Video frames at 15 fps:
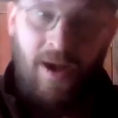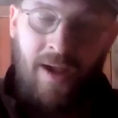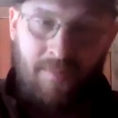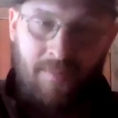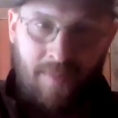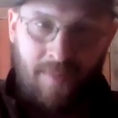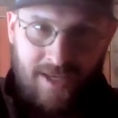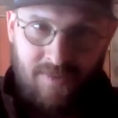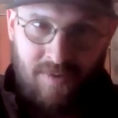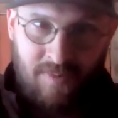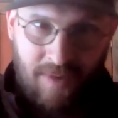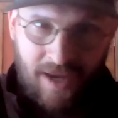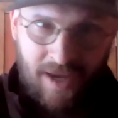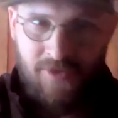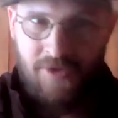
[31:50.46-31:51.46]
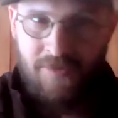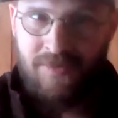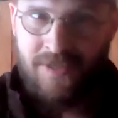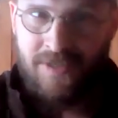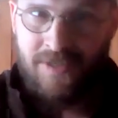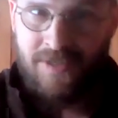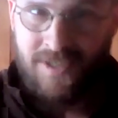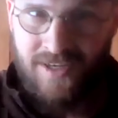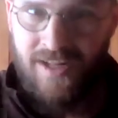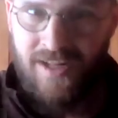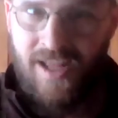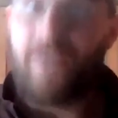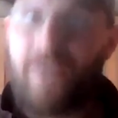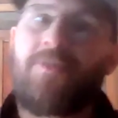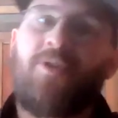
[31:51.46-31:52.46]
my basement bedrooms.
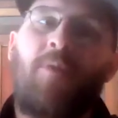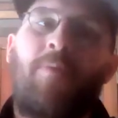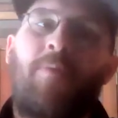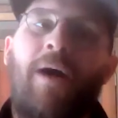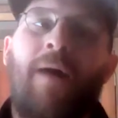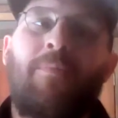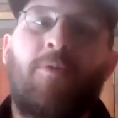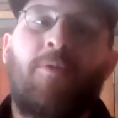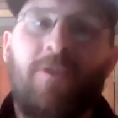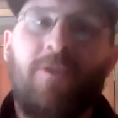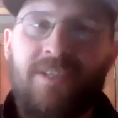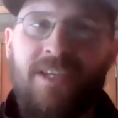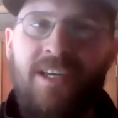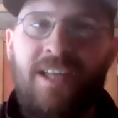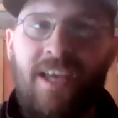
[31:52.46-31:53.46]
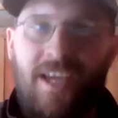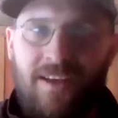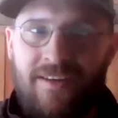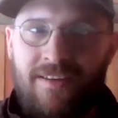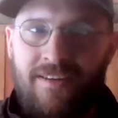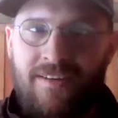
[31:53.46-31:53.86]
And it was all popcorn ceiling.